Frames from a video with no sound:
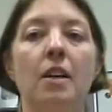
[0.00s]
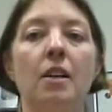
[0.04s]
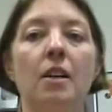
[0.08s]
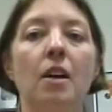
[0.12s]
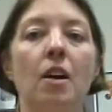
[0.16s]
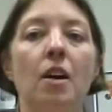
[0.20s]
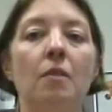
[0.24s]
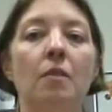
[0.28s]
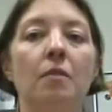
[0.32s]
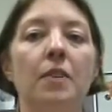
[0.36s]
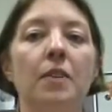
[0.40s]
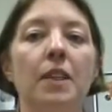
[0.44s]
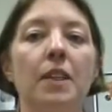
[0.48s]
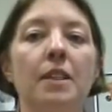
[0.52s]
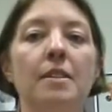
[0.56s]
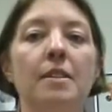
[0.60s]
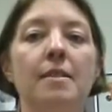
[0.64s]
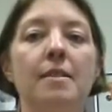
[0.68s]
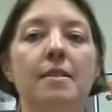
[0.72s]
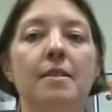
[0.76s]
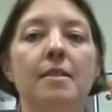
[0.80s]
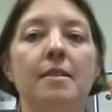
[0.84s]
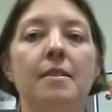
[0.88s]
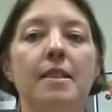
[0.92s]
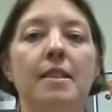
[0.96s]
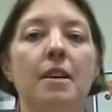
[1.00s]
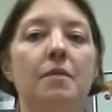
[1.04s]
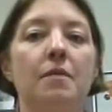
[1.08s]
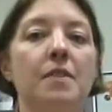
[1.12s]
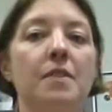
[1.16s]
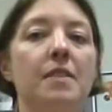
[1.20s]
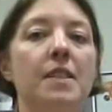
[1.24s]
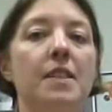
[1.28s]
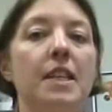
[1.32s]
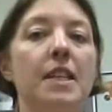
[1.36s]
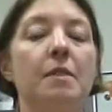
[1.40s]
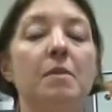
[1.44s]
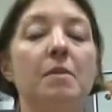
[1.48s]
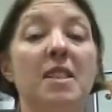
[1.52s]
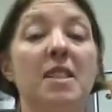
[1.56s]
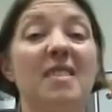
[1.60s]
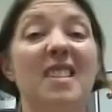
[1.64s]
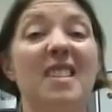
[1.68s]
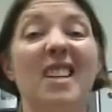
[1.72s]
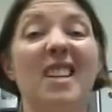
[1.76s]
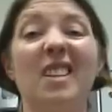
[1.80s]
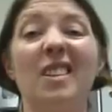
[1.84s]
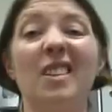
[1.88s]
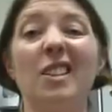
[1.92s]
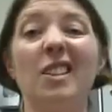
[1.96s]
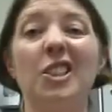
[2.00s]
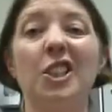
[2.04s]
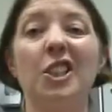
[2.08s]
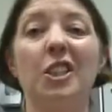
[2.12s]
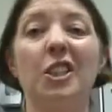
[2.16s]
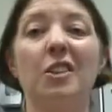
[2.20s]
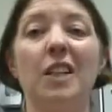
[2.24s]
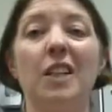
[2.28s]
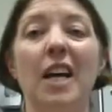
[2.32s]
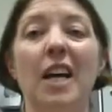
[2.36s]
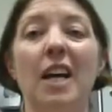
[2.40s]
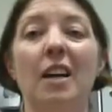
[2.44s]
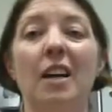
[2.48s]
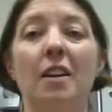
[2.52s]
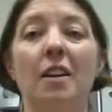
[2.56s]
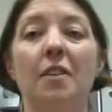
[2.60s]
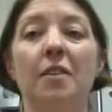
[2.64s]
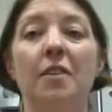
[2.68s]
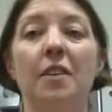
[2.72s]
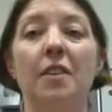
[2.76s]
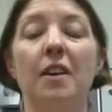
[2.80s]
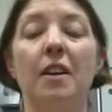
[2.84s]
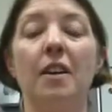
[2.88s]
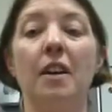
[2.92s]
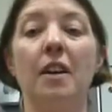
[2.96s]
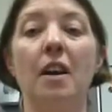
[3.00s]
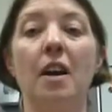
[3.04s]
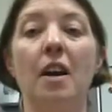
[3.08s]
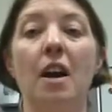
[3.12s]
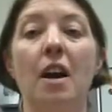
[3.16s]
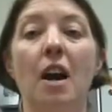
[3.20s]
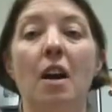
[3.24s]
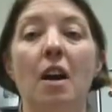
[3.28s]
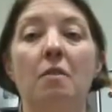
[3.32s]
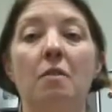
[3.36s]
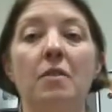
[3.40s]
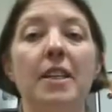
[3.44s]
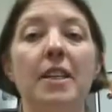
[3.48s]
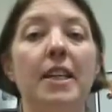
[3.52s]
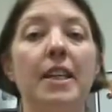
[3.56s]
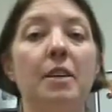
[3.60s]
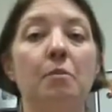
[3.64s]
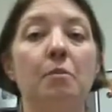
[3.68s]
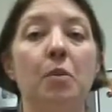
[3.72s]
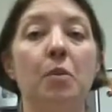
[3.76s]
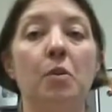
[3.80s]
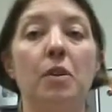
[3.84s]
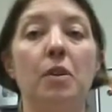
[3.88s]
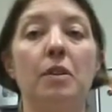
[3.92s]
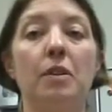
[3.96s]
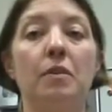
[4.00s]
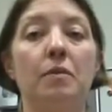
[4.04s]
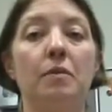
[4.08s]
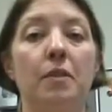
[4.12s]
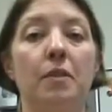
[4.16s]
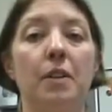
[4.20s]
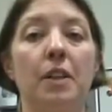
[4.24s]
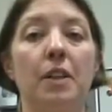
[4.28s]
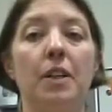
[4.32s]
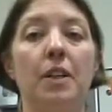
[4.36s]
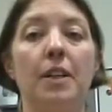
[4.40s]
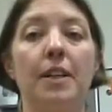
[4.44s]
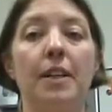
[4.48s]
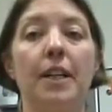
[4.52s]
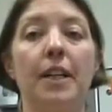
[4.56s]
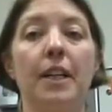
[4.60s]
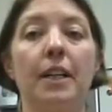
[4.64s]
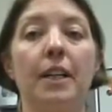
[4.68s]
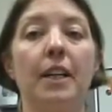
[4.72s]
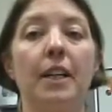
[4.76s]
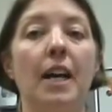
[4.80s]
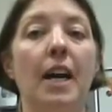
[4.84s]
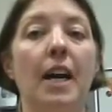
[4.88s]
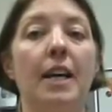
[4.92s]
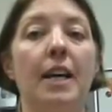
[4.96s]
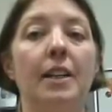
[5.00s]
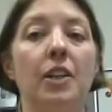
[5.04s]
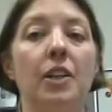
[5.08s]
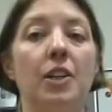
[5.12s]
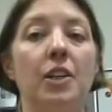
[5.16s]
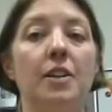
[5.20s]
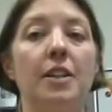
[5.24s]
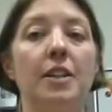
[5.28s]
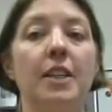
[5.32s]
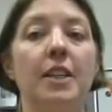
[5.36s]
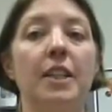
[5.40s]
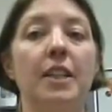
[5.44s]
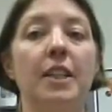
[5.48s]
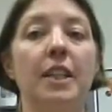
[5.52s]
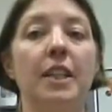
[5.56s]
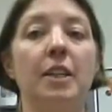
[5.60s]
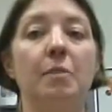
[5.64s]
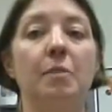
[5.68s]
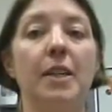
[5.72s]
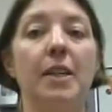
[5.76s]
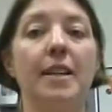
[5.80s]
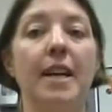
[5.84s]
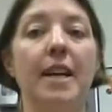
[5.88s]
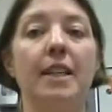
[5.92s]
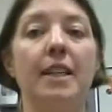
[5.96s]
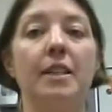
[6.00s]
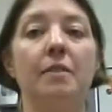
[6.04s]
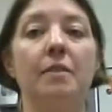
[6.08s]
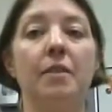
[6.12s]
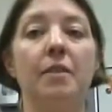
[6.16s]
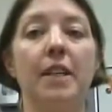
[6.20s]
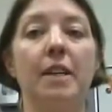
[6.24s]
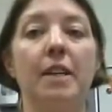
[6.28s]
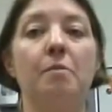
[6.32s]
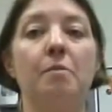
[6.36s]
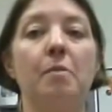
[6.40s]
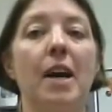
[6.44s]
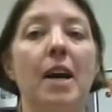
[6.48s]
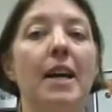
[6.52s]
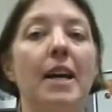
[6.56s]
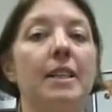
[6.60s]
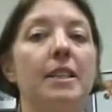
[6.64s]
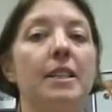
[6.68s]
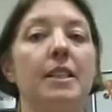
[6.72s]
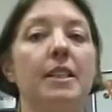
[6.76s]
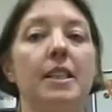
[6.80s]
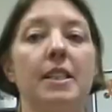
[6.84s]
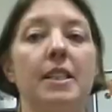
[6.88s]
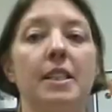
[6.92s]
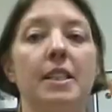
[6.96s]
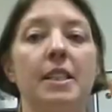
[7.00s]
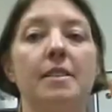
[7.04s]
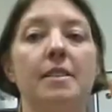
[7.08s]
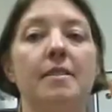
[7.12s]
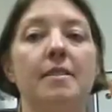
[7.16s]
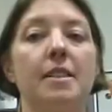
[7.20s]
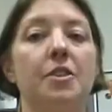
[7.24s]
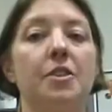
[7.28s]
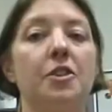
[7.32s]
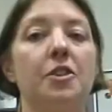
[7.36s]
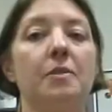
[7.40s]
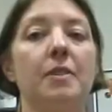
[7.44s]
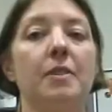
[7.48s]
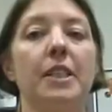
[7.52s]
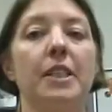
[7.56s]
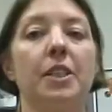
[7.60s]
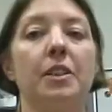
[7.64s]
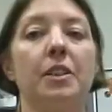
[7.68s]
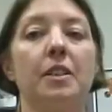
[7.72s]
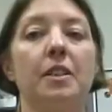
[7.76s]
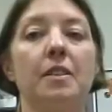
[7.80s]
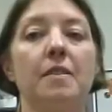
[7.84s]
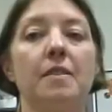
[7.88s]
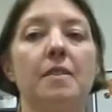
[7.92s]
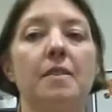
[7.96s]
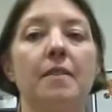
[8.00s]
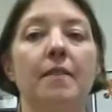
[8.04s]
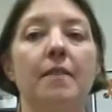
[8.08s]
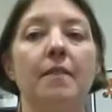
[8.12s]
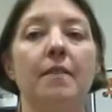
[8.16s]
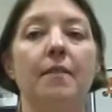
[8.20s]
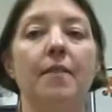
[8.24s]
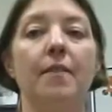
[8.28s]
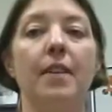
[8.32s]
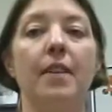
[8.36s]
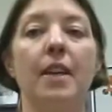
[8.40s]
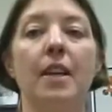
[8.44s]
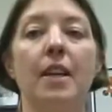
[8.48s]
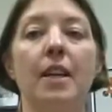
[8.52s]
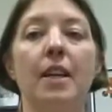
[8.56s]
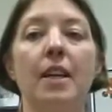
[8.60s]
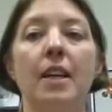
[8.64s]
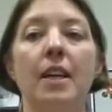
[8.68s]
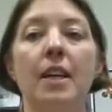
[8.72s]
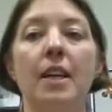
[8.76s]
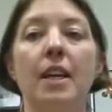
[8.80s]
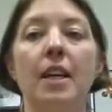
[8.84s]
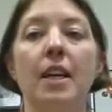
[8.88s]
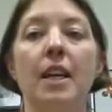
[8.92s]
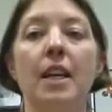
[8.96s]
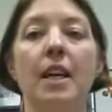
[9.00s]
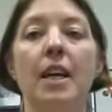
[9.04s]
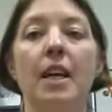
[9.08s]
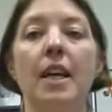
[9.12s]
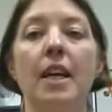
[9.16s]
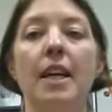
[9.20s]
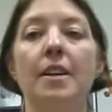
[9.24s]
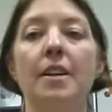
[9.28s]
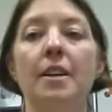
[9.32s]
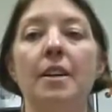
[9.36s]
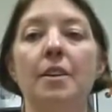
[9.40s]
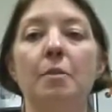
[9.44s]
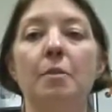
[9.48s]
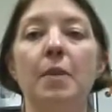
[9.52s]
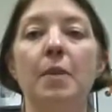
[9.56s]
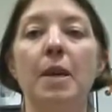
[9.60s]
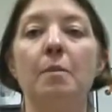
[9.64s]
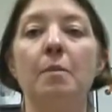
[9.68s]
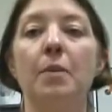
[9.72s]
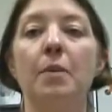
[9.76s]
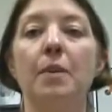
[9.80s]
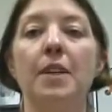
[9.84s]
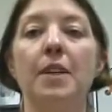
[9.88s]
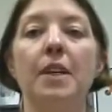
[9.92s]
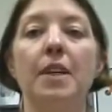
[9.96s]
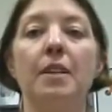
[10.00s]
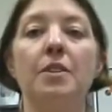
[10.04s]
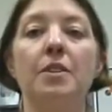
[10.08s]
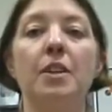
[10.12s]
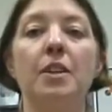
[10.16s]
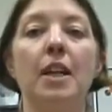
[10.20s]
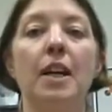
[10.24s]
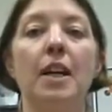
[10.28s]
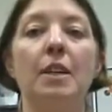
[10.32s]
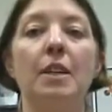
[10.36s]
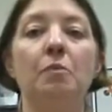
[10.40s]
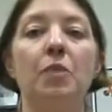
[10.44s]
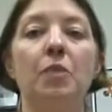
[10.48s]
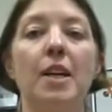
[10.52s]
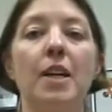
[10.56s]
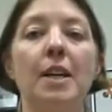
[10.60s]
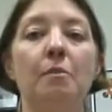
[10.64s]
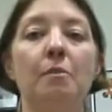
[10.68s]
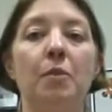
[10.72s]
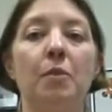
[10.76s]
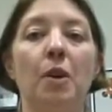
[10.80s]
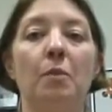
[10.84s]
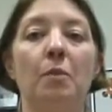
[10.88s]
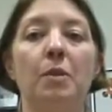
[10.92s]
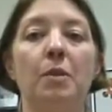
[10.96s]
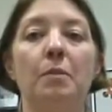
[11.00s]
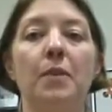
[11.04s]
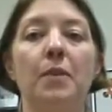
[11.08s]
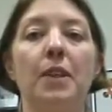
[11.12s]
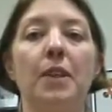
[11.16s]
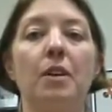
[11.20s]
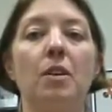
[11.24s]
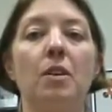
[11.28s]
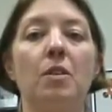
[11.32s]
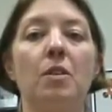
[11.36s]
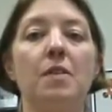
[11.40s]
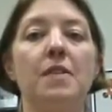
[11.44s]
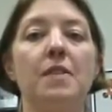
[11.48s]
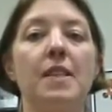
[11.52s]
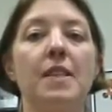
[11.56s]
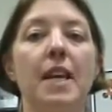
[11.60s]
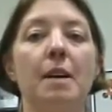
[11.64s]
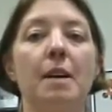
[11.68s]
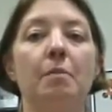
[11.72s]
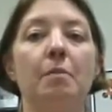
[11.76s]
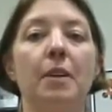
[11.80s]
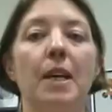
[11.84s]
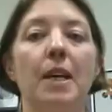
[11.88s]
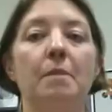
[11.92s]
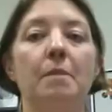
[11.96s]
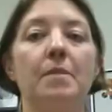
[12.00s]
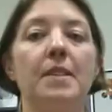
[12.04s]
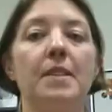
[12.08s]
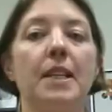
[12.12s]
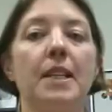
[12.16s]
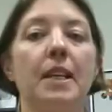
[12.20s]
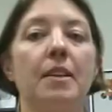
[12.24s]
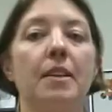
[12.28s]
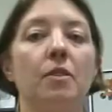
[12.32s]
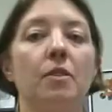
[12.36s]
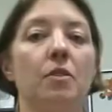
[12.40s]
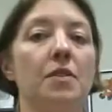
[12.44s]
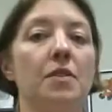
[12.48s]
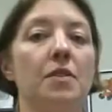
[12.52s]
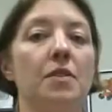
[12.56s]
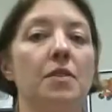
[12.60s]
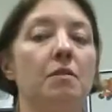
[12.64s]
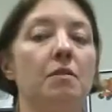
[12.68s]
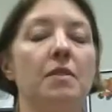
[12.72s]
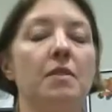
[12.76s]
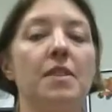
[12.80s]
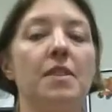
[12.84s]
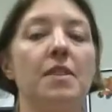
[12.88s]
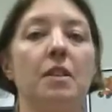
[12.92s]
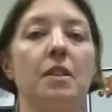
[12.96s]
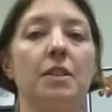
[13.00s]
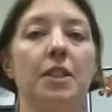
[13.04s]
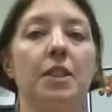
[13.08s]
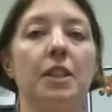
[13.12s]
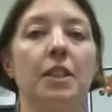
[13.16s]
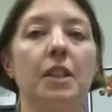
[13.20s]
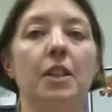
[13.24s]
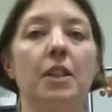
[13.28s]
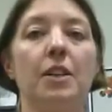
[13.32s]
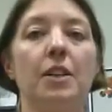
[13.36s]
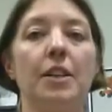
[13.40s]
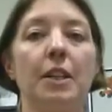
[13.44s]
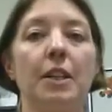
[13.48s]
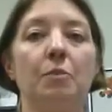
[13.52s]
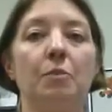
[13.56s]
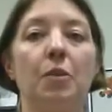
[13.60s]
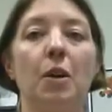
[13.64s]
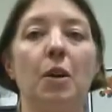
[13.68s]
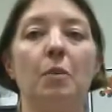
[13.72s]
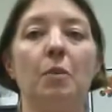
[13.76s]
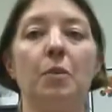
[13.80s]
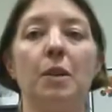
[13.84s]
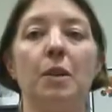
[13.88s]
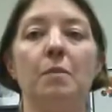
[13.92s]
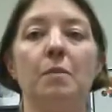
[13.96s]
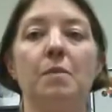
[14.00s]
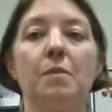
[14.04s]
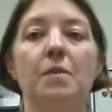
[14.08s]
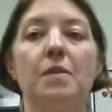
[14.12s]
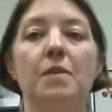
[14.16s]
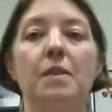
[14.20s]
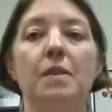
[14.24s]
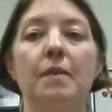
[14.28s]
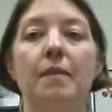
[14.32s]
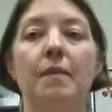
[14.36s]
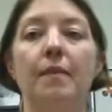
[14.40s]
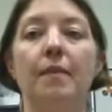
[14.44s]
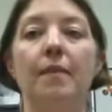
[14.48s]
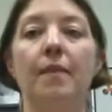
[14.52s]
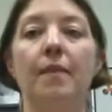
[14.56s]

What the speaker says: Confidence, self-esteem, and psychological health are really important for learning, and learning can be negatively impacted in these situations. In other people, the underlying brain problem that caused the epilepsy can also result in learning problems.